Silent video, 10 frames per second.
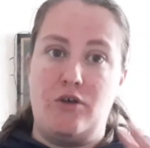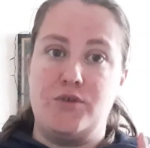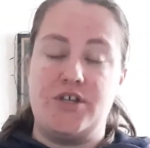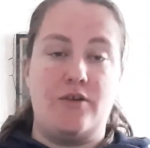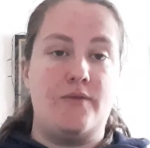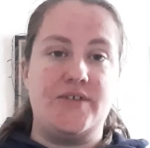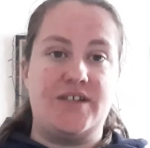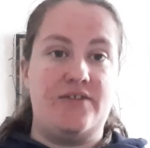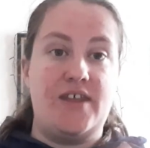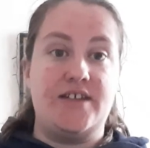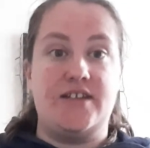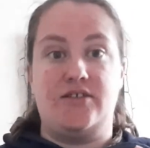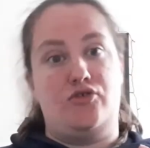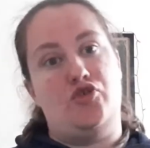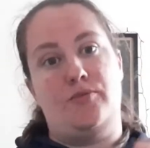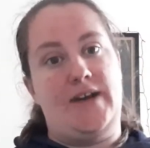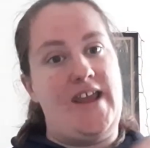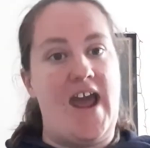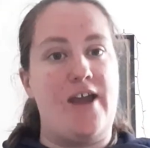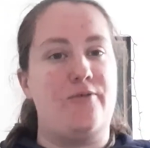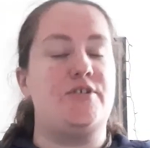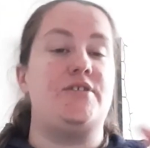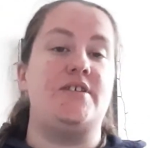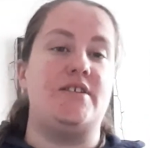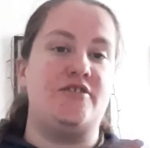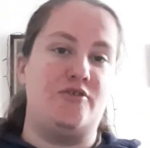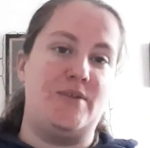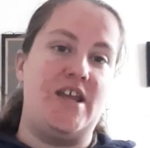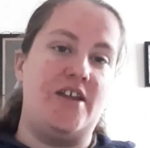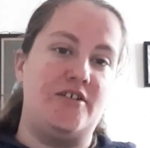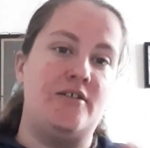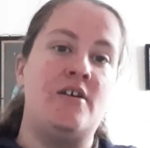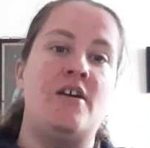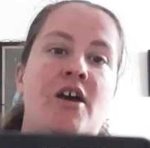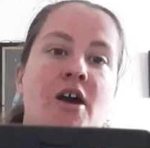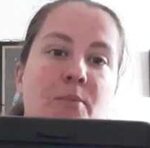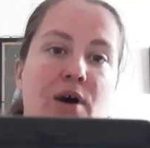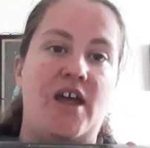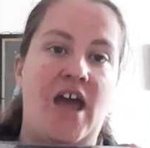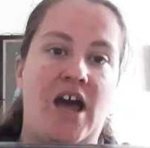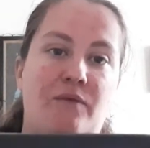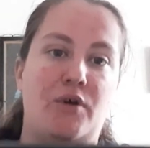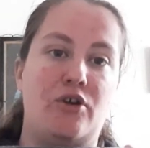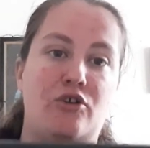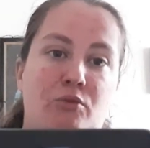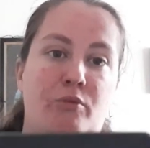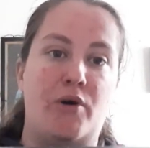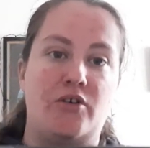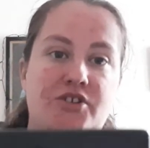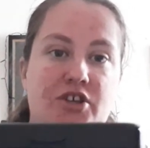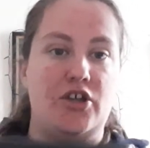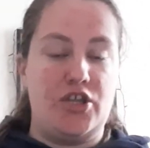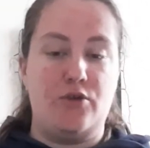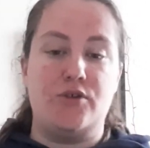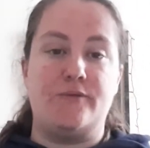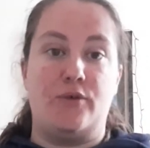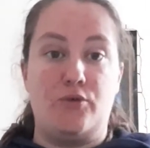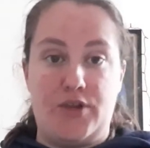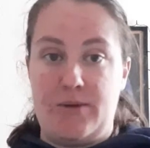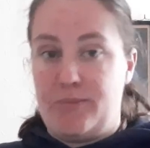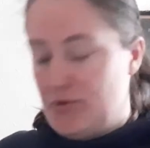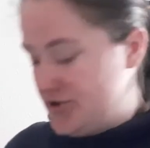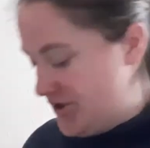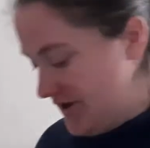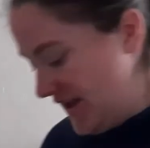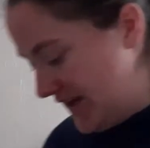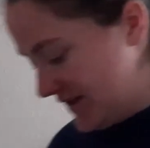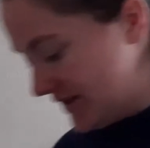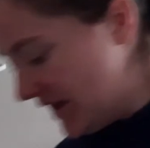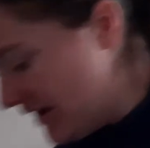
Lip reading: So obviously this isn't normally out, this is normally hidden, but I have a lockable box that I use for all the important things